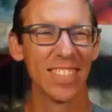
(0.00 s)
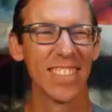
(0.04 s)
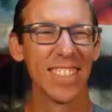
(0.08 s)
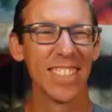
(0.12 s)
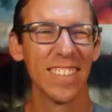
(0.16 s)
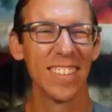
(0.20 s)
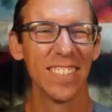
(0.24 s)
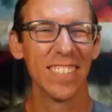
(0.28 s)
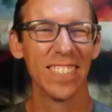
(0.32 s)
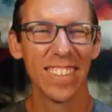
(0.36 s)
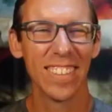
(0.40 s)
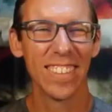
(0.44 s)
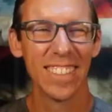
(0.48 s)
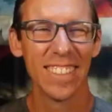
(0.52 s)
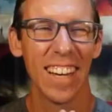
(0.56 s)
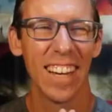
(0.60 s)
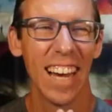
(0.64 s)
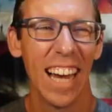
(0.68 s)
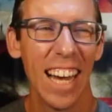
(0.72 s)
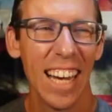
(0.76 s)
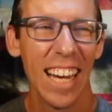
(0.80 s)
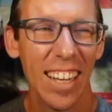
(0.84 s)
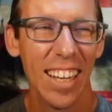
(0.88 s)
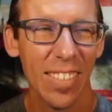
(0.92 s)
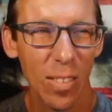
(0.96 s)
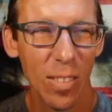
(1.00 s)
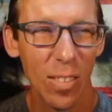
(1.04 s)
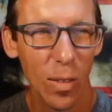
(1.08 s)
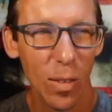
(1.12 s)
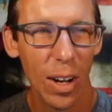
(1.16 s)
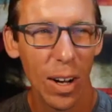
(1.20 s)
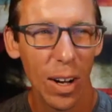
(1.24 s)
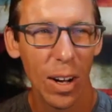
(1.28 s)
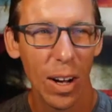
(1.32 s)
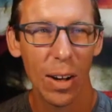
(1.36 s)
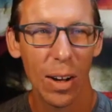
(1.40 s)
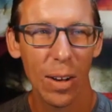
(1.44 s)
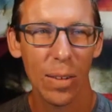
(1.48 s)
So, what um,
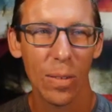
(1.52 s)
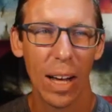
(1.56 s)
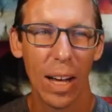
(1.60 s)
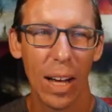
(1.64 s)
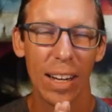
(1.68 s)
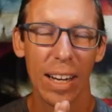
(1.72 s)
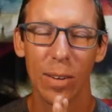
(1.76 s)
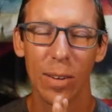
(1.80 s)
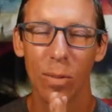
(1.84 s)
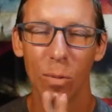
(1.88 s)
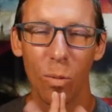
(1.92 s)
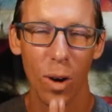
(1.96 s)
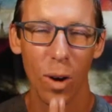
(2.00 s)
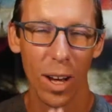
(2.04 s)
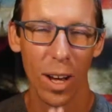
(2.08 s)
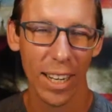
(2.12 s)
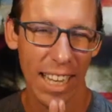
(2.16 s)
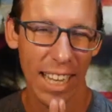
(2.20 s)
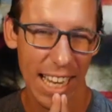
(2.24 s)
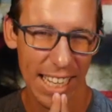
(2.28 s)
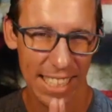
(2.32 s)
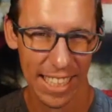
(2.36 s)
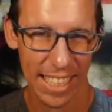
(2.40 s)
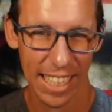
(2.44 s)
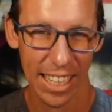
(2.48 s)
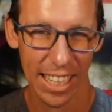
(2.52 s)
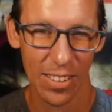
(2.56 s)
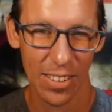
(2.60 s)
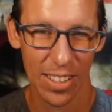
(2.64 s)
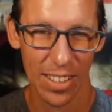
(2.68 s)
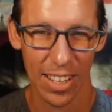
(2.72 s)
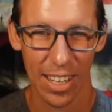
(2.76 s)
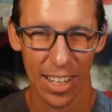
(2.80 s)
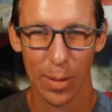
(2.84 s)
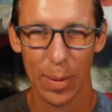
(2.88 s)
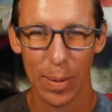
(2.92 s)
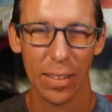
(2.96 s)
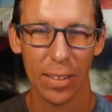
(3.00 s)
I got one last thing I want to
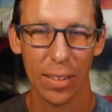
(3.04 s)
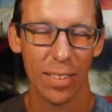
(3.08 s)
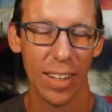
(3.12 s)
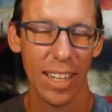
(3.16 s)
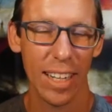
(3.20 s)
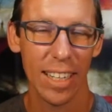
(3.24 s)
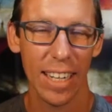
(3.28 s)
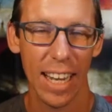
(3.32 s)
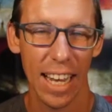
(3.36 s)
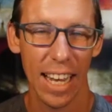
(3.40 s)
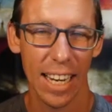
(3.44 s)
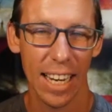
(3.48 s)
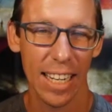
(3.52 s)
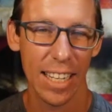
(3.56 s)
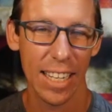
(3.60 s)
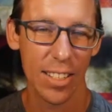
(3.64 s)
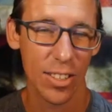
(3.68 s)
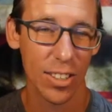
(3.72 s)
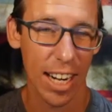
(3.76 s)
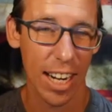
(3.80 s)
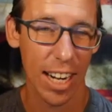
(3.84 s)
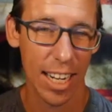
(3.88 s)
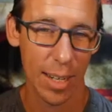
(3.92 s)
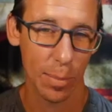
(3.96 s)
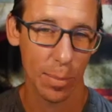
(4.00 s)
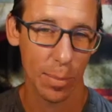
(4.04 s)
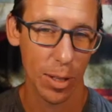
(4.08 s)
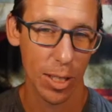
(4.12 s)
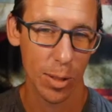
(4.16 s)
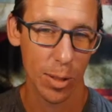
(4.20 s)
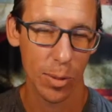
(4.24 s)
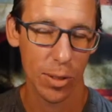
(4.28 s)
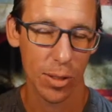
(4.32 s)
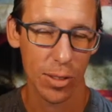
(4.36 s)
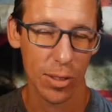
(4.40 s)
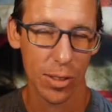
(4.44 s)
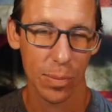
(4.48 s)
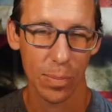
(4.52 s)
talk about, right? And it's your guiding
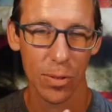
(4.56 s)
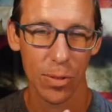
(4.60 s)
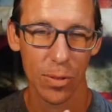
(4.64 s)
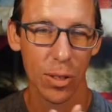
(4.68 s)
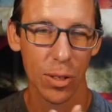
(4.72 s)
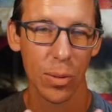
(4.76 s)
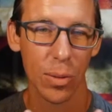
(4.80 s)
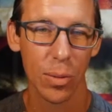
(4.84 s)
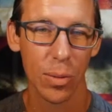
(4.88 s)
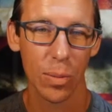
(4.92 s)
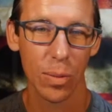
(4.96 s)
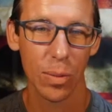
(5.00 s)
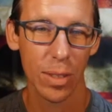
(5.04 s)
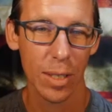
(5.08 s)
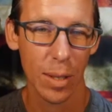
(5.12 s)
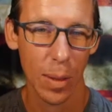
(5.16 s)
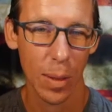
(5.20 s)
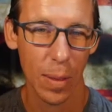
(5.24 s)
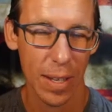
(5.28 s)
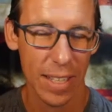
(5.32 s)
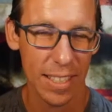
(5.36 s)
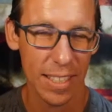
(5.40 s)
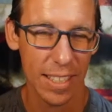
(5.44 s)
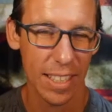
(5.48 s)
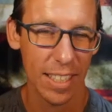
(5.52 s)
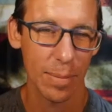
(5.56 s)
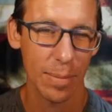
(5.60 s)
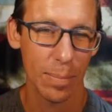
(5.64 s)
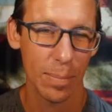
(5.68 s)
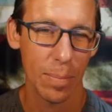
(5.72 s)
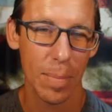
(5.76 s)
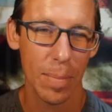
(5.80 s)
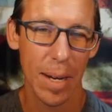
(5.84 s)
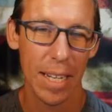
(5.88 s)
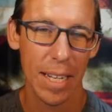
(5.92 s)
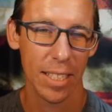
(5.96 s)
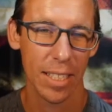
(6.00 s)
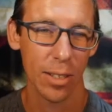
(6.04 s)
principles. So one of the things that
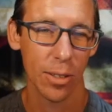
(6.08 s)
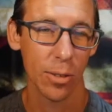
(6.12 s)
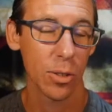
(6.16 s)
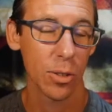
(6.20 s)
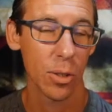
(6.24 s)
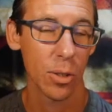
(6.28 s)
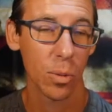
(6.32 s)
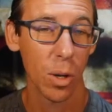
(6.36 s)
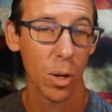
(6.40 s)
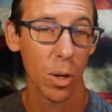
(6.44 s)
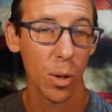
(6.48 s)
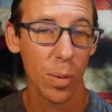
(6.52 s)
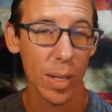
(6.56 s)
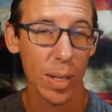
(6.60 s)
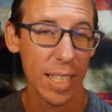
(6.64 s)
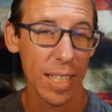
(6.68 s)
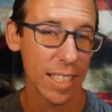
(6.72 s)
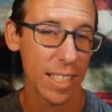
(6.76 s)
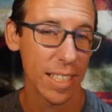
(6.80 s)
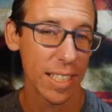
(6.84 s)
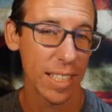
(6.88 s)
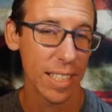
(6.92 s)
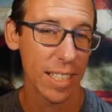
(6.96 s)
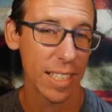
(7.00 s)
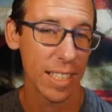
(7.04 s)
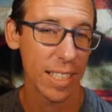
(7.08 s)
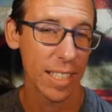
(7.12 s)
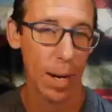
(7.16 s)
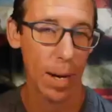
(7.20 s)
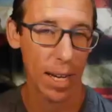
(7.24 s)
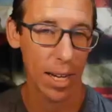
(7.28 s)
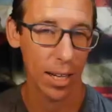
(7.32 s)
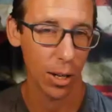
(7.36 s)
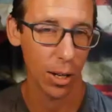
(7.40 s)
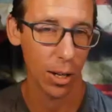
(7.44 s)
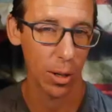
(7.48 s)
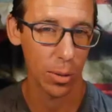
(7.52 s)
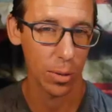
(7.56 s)
makes heroes heroic is that they live by
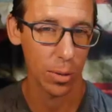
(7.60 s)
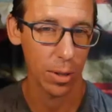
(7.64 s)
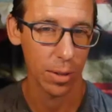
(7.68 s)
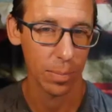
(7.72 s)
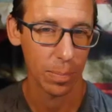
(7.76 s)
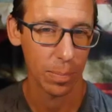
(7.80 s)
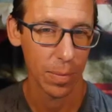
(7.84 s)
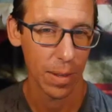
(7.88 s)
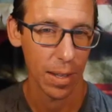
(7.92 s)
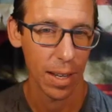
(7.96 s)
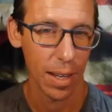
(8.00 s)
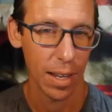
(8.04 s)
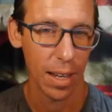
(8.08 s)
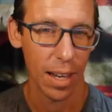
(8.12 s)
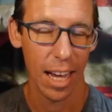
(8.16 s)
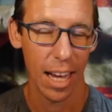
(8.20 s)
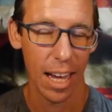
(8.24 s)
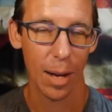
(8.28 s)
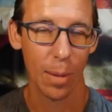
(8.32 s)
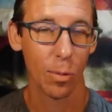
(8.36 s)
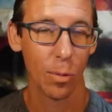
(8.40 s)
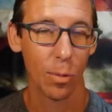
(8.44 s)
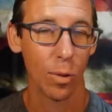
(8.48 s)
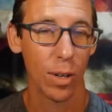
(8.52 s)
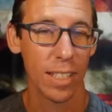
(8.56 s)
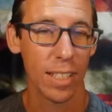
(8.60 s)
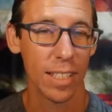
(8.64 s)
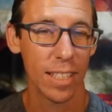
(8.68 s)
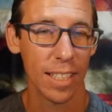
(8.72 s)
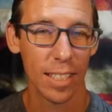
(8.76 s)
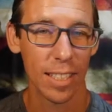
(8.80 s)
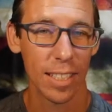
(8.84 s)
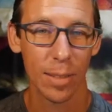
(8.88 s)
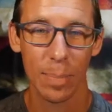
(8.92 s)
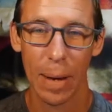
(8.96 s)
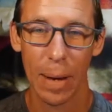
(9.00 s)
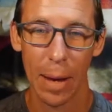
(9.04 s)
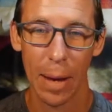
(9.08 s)
a code. Um, for
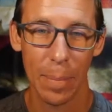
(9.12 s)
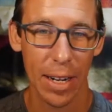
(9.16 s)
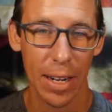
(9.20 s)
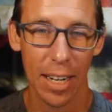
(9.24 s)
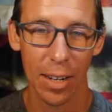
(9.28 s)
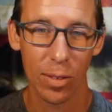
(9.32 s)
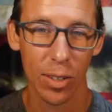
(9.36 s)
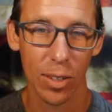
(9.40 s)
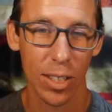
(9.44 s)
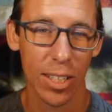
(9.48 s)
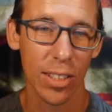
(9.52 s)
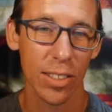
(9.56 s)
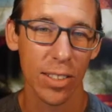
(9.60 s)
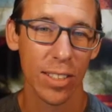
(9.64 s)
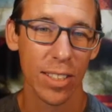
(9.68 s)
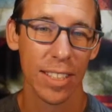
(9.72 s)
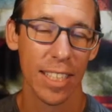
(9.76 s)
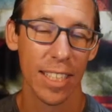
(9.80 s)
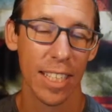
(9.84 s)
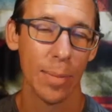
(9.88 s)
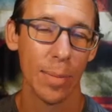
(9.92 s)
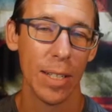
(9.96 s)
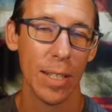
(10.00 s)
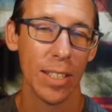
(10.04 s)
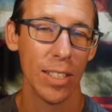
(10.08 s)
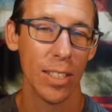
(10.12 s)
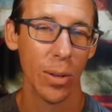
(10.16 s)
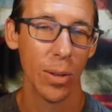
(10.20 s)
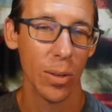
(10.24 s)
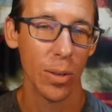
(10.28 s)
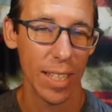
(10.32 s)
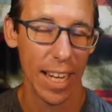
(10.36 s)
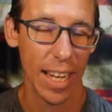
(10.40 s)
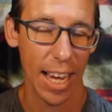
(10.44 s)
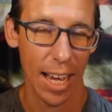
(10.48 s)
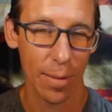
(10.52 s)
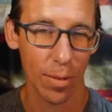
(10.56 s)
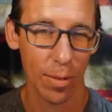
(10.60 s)
instance, Batman never kills his enemies. He
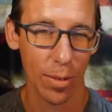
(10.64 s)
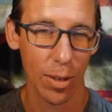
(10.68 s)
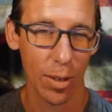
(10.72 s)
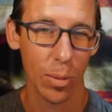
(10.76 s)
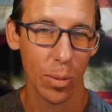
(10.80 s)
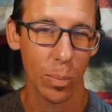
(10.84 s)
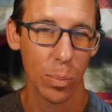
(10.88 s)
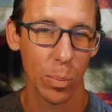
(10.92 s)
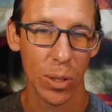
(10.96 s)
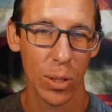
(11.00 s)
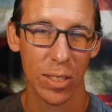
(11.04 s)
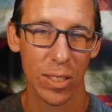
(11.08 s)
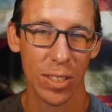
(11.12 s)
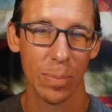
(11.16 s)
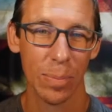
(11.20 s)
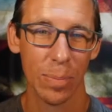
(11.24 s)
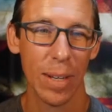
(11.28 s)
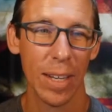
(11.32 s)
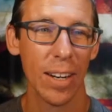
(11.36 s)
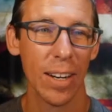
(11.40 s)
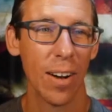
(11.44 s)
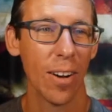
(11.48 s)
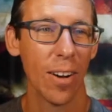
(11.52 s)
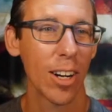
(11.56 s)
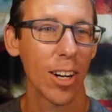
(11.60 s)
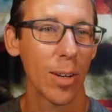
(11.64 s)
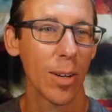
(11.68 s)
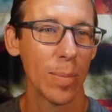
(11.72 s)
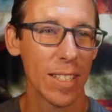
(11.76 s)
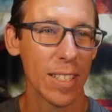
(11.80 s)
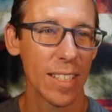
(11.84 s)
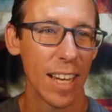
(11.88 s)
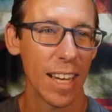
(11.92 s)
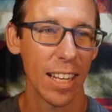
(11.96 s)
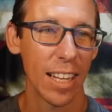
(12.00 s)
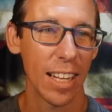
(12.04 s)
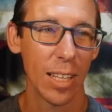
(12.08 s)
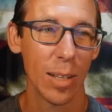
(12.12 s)
only ever puts them in Arkham
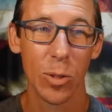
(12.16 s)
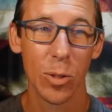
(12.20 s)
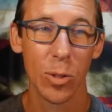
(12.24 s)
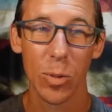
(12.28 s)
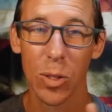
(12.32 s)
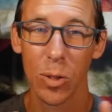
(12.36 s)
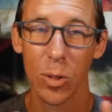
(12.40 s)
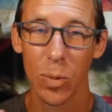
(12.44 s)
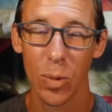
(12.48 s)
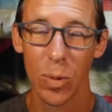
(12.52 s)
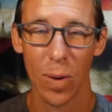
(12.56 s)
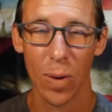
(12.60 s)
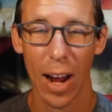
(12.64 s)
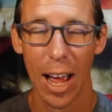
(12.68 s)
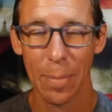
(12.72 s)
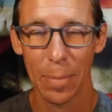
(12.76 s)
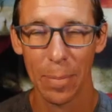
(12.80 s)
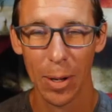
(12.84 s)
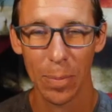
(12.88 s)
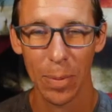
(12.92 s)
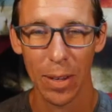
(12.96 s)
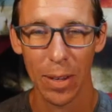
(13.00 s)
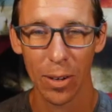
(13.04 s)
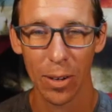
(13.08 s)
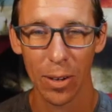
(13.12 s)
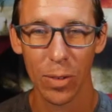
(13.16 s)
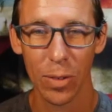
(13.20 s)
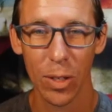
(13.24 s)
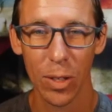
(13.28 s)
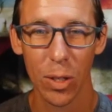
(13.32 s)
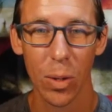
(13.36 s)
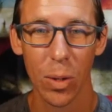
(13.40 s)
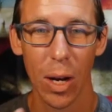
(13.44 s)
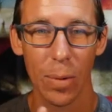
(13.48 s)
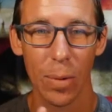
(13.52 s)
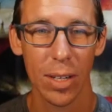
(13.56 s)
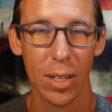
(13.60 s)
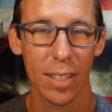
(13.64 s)
Asylum. So as we wrap up the interview,
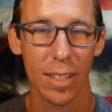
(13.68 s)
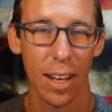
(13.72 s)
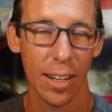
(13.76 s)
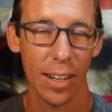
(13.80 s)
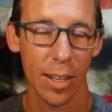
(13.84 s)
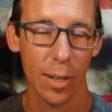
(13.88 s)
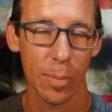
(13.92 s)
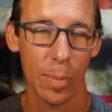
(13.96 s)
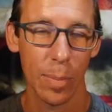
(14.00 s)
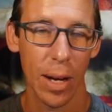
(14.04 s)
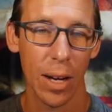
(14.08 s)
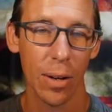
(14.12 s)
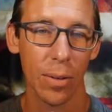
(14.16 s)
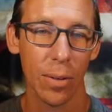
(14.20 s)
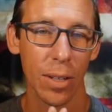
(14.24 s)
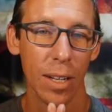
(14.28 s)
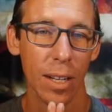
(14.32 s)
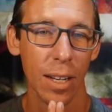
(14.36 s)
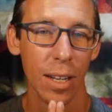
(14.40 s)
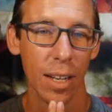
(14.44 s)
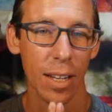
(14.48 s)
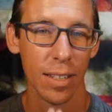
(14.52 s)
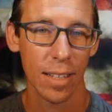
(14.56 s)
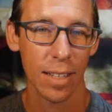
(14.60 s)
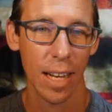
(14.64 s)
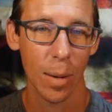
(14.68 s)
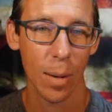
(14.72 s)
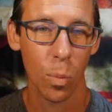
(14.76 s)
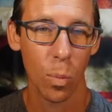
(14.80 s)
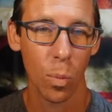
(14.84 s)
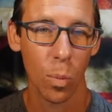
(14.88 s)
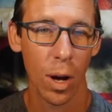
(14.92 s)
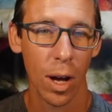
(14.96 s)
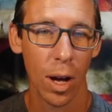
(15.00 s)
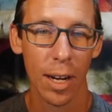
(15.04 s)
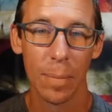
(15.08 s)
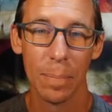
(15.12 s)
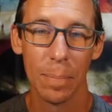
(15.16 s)
I'm going to talk about top
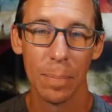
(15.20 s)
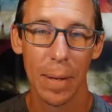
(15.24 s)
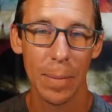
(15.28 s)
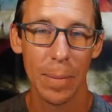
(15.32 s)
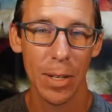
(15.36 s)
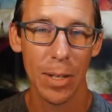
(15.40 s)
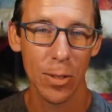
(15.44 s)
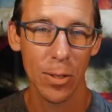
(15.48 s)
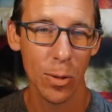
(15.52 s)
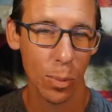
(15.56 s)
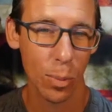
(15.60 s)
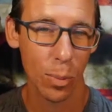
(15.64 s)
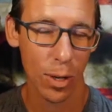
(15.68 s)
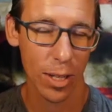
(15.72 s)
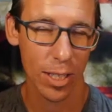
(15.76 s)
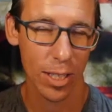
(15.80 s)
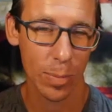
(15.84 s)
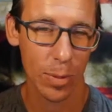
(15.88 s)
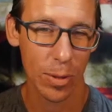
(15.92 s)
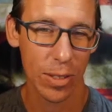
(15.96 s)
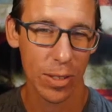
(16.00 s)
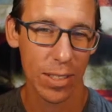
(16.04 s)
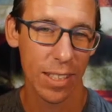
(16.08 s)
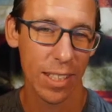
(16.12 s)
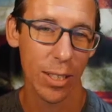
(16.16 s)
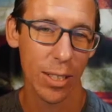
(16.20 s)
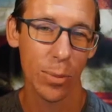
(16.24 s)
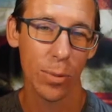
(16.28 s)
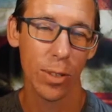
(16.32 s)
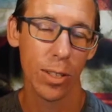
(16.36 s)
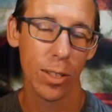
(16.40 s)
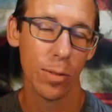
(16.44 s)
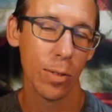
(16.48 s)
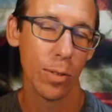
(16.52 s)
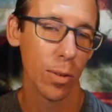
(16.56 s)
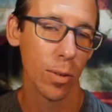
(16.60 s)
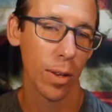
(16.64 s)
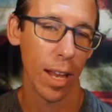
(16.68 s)
one, maybe two principles that you
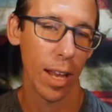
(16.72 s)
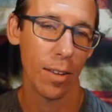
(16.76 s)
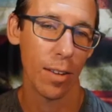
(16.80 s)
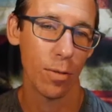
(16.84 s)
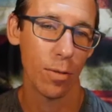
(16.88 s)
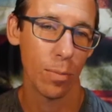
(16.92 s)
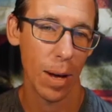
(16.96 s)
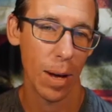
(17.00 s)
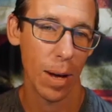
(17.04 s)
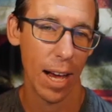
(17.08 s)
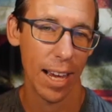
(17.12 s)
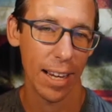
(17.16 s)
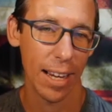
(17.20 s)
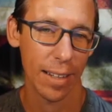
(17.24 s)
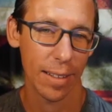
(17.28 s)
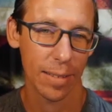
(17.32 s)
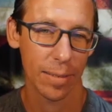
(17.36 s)
live your life by.